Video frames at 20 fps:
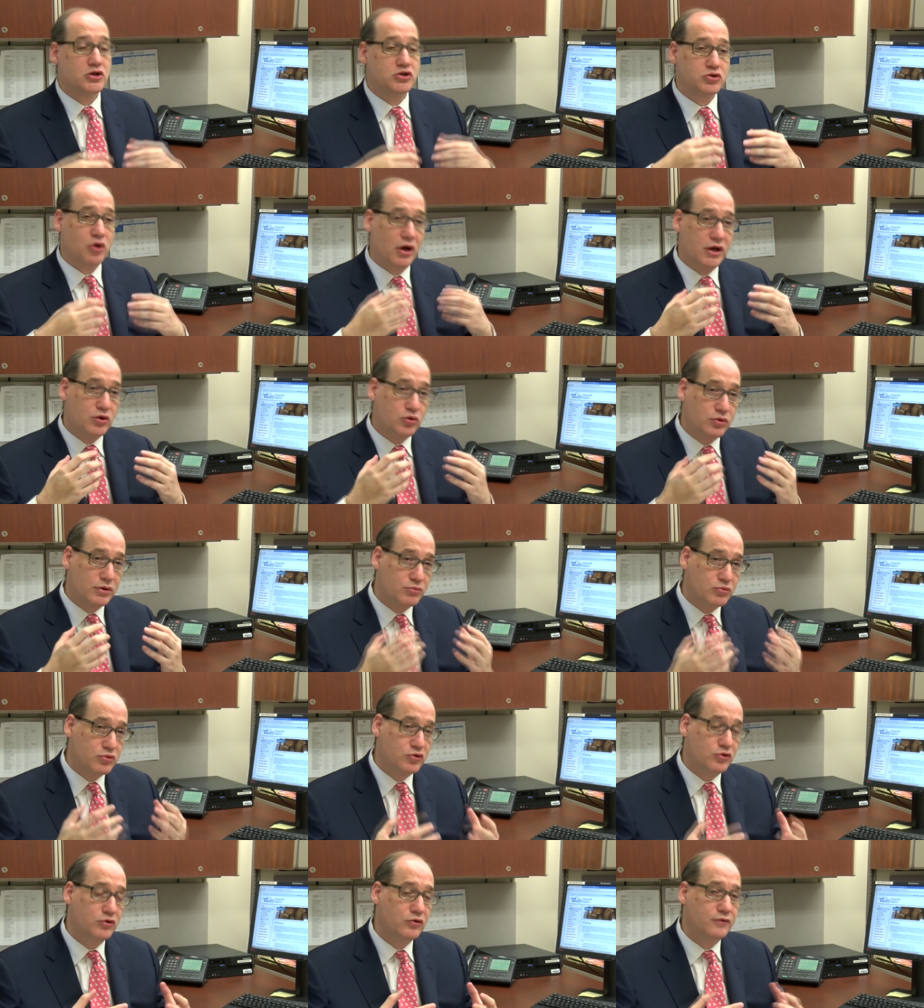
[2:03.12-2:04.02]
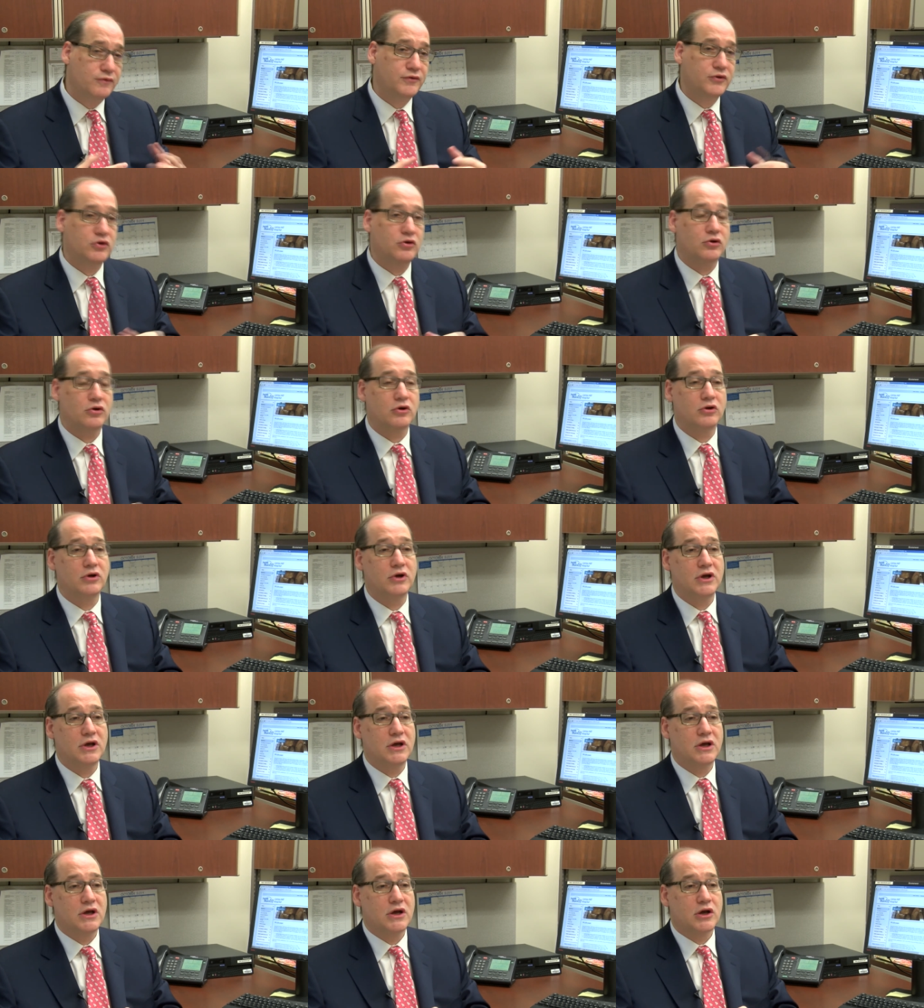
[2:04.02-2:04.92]
try to improve your
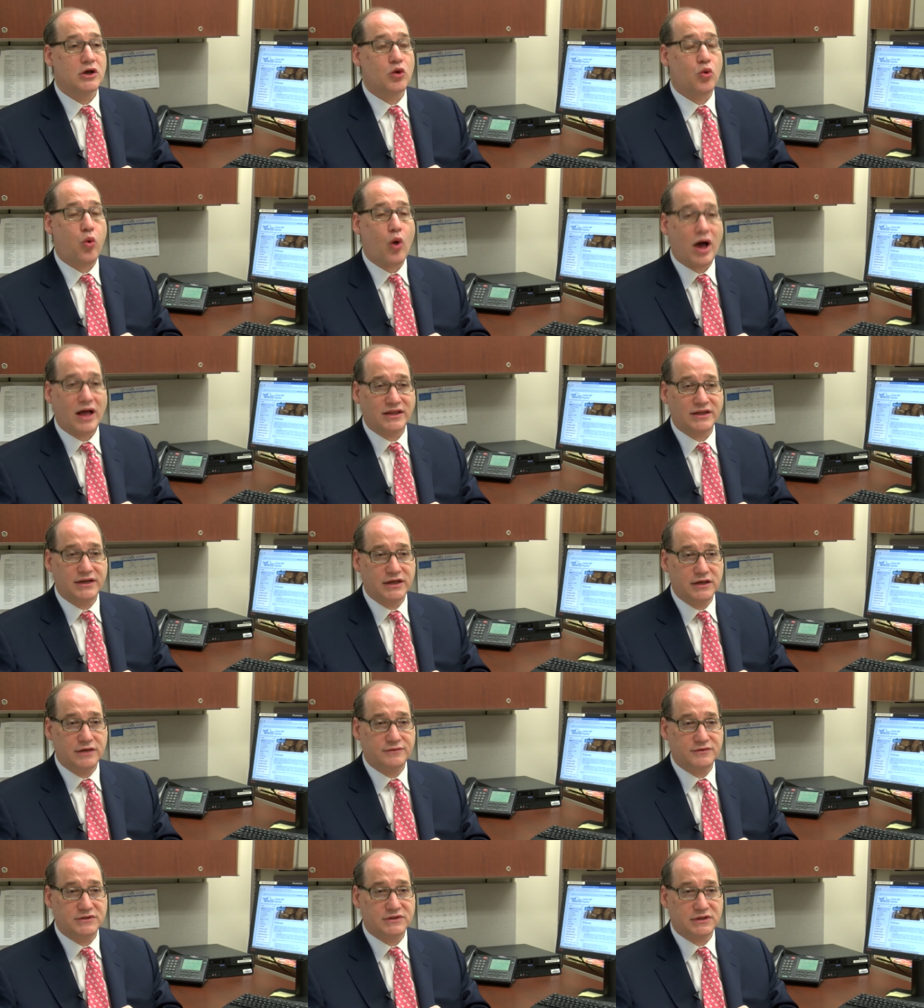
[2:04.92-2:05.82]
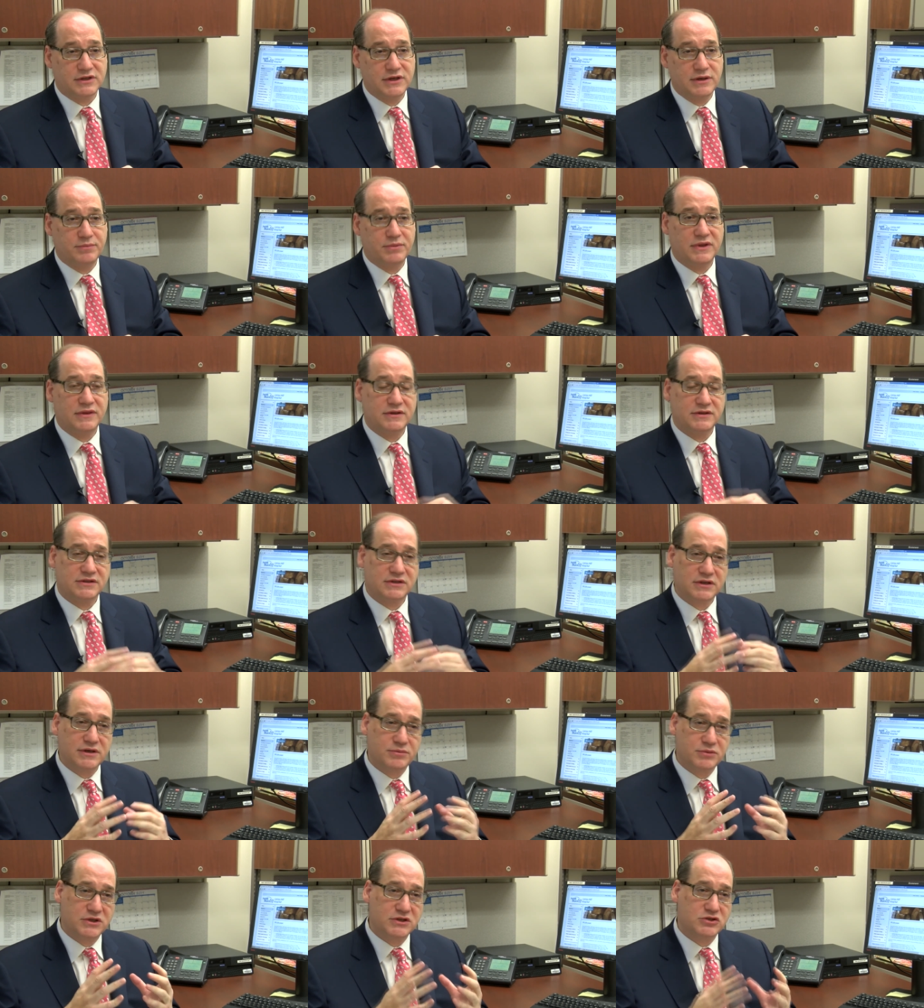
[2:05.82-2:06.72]
quality of sleep and the
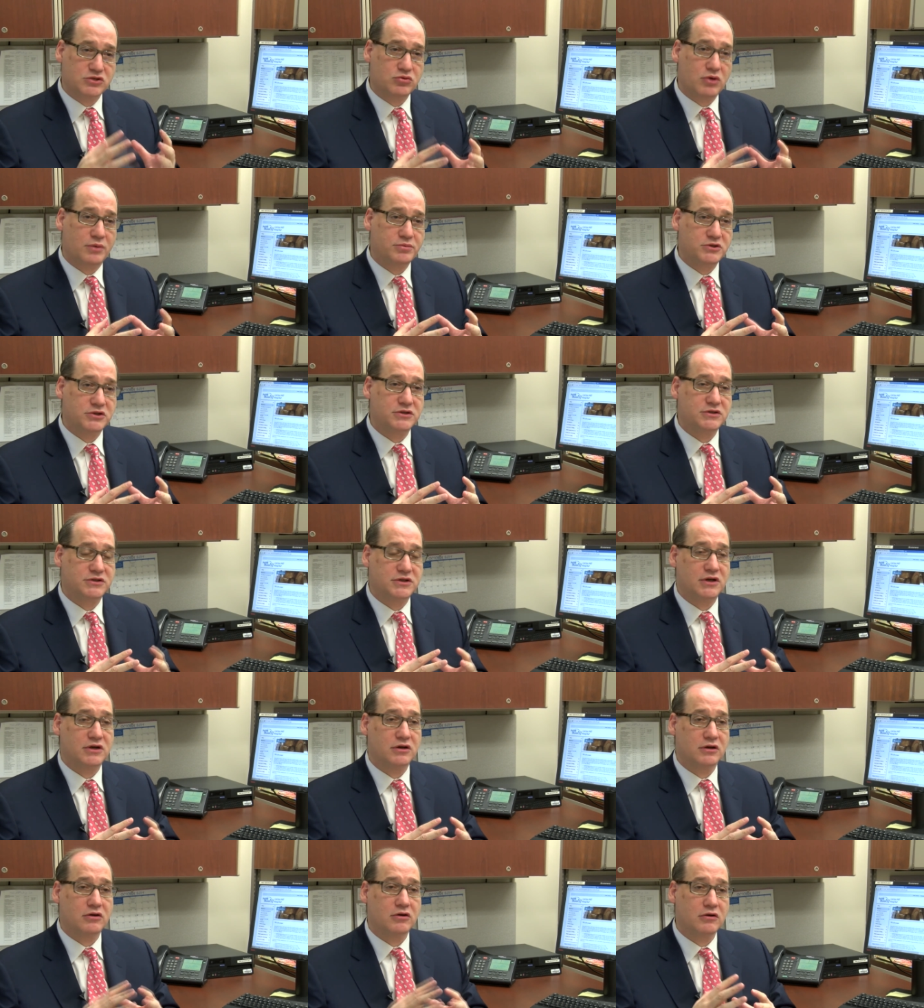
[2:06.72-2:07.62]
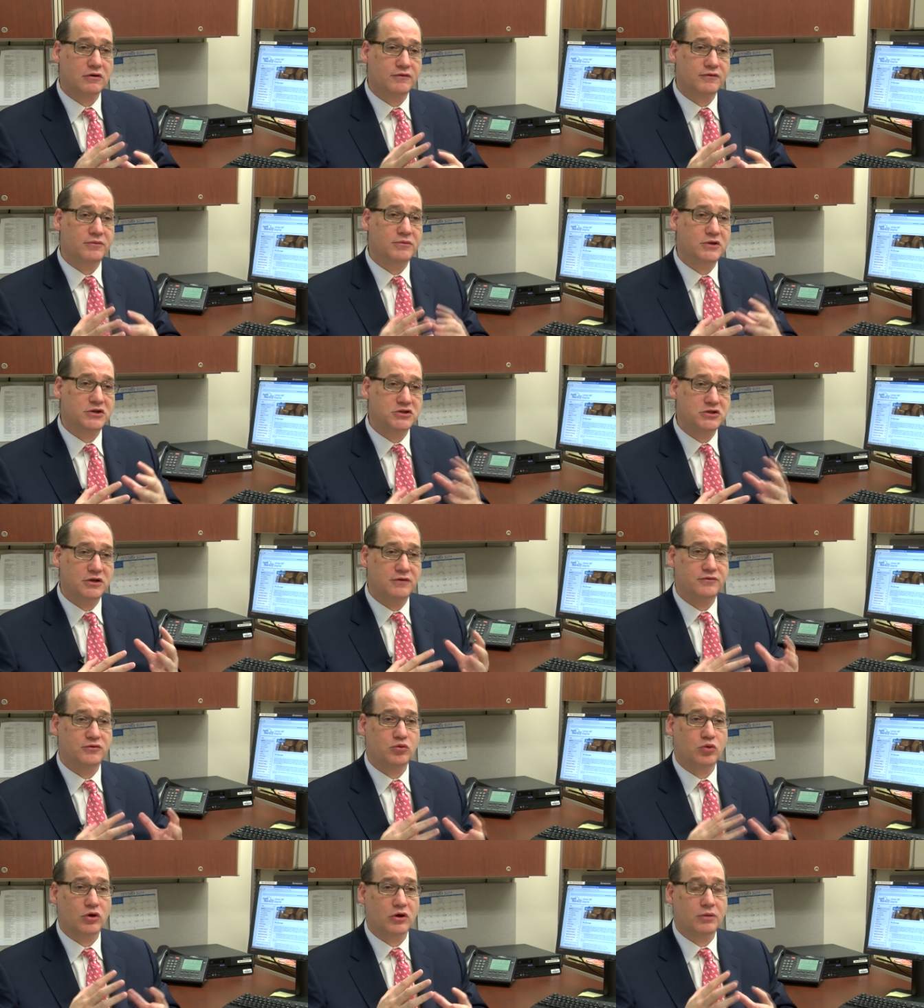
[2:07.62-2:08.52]
sleep disruptions that occur from the
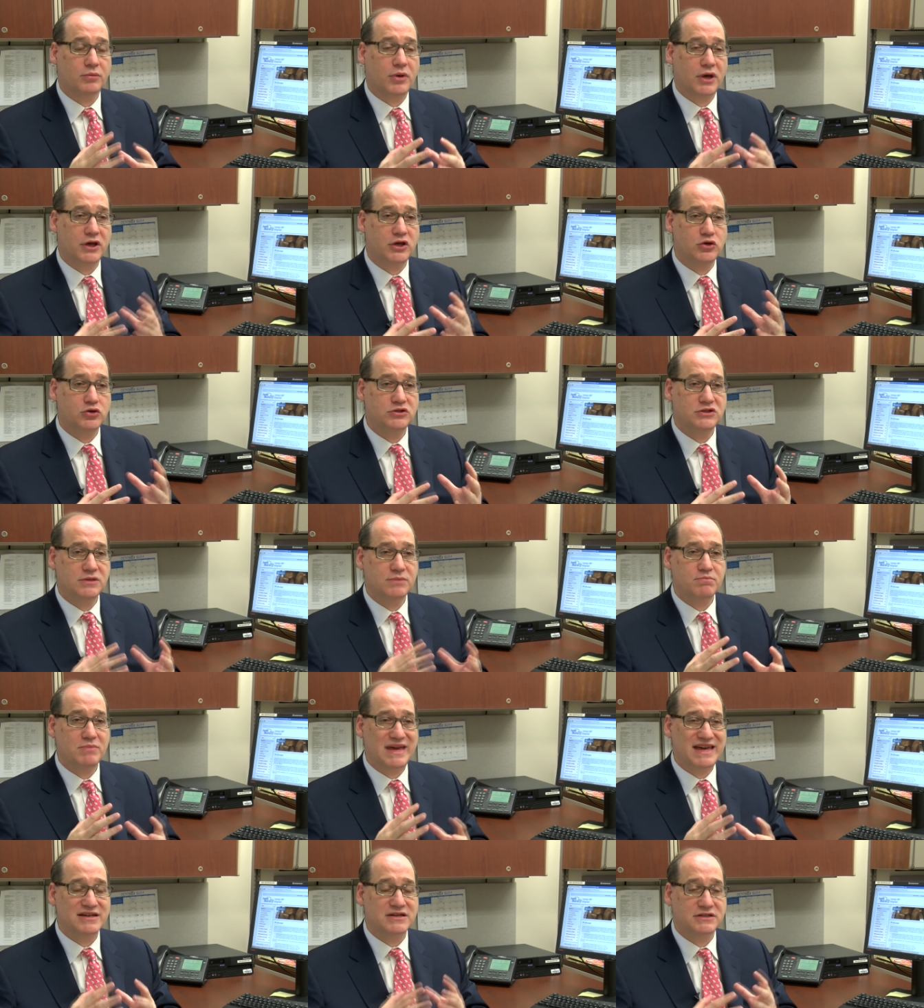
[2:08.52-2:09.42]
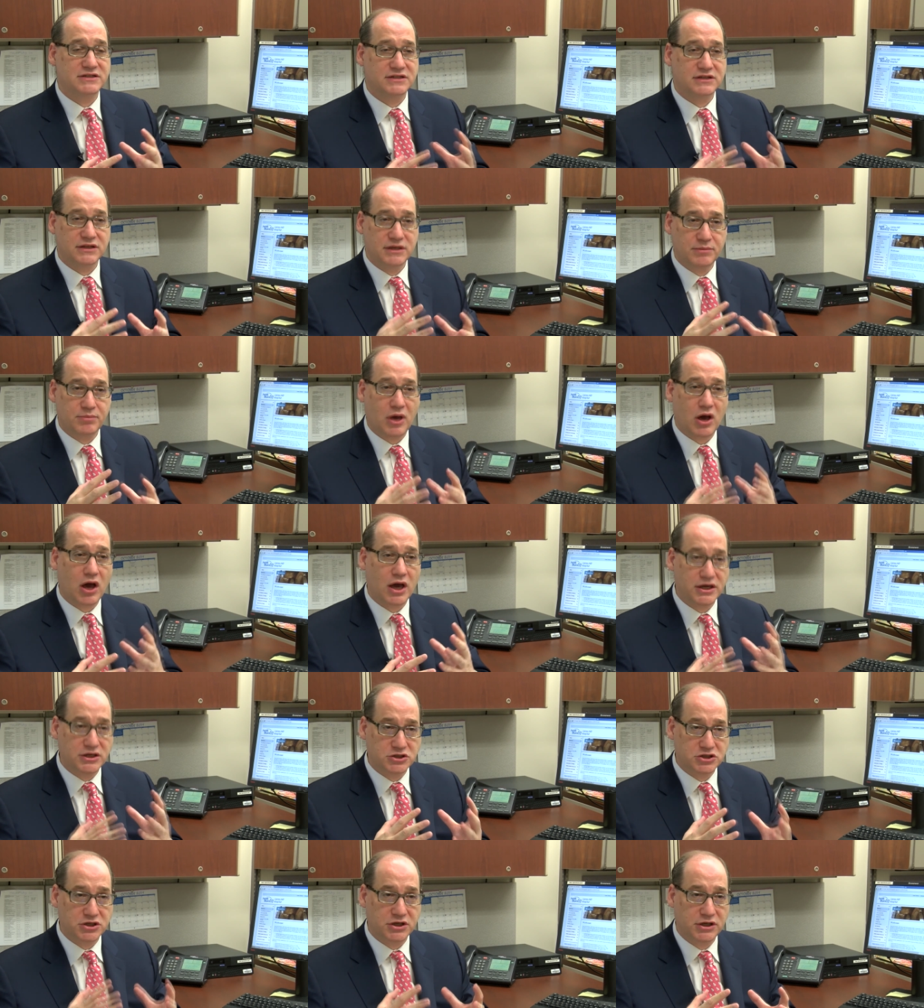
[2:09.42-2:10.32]
shift work by using better sleep
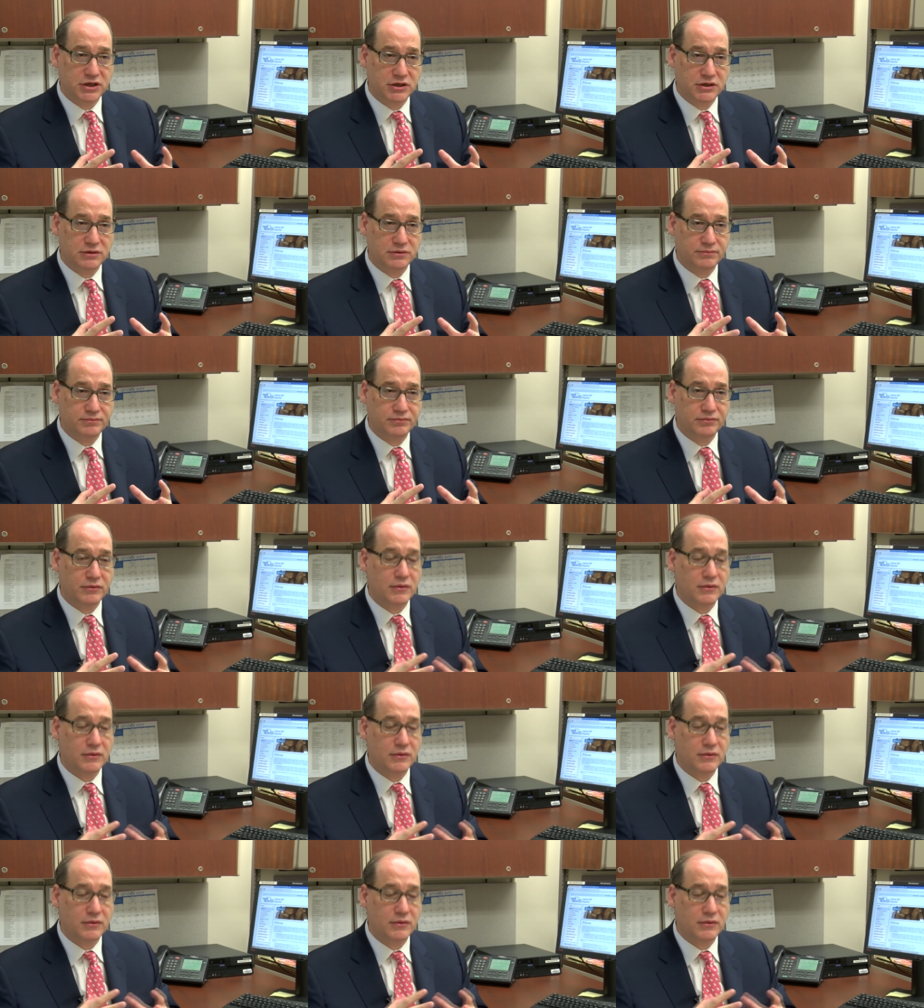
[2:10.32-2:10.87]
hygiene